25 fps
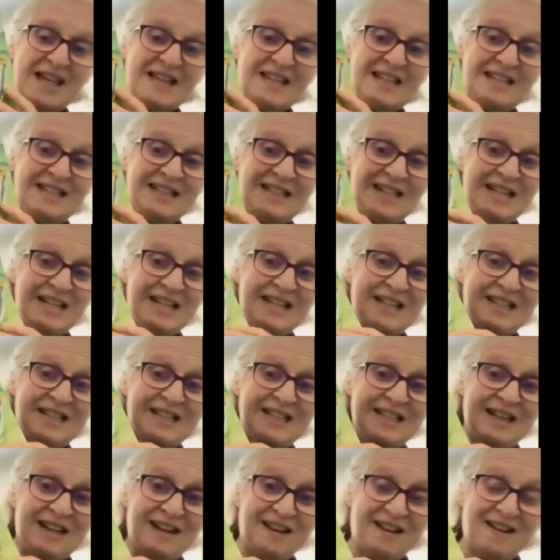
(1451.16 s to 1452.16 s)

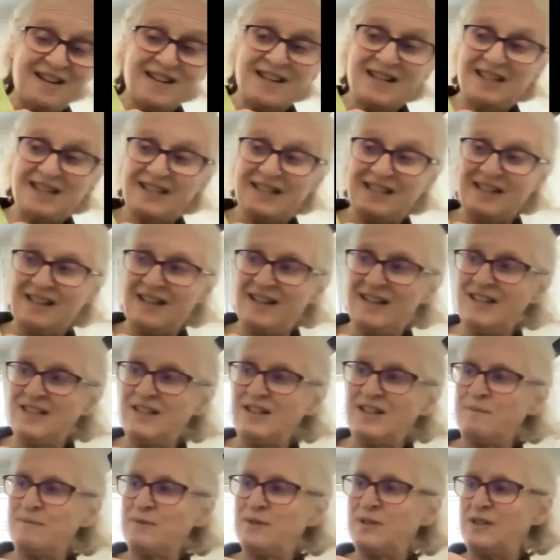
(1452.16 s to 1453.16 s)
69 star
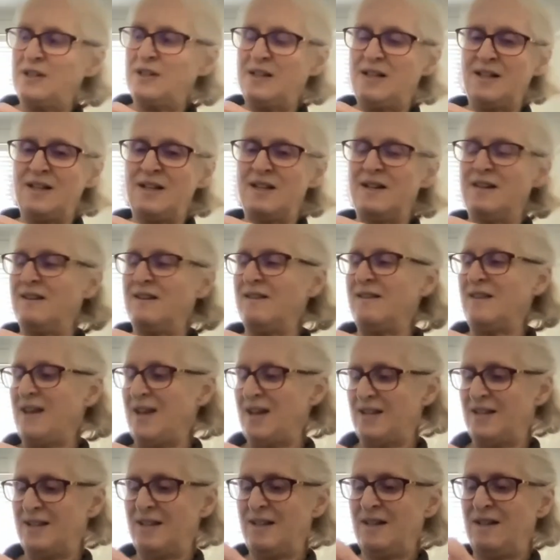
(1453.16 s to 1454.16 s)
jumps she did.
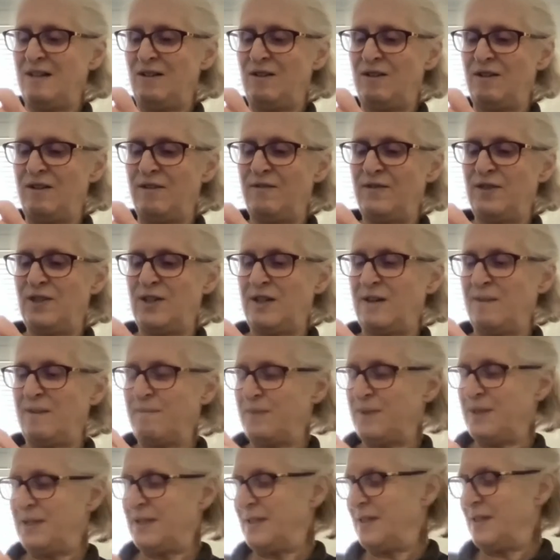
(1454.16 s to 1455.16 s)
That's a lot of
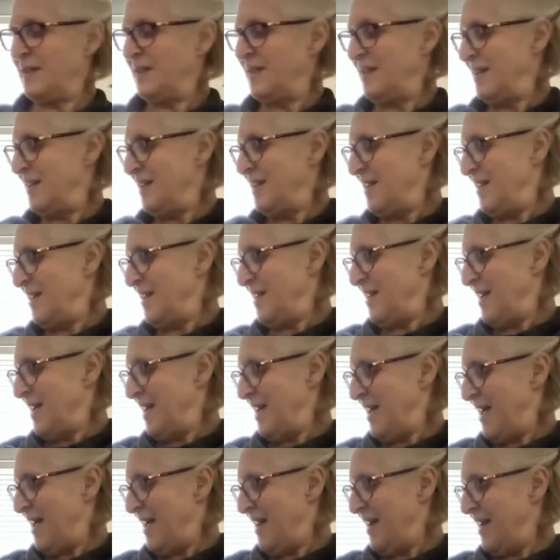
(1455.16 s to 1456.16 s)
jumps.
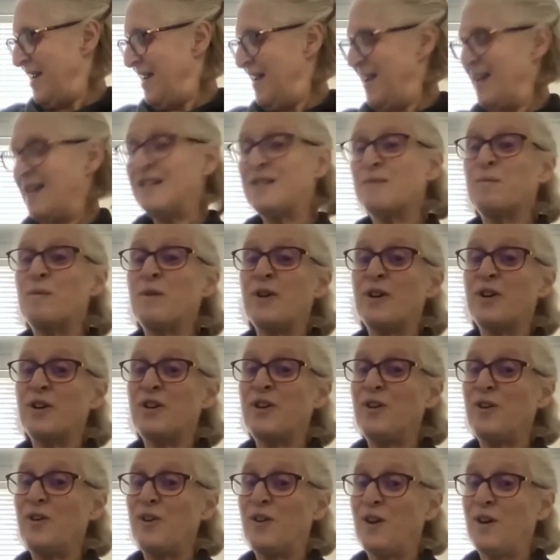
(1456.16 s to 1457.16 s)
And guess what
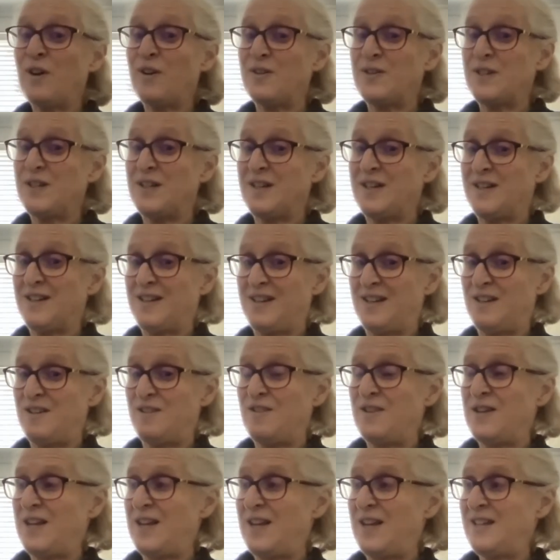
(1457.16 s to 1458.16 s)
Hugo did? Can you
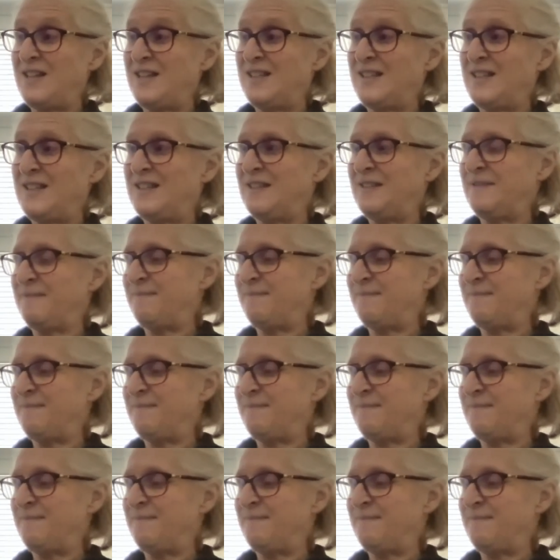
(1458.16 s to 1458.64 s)
guess?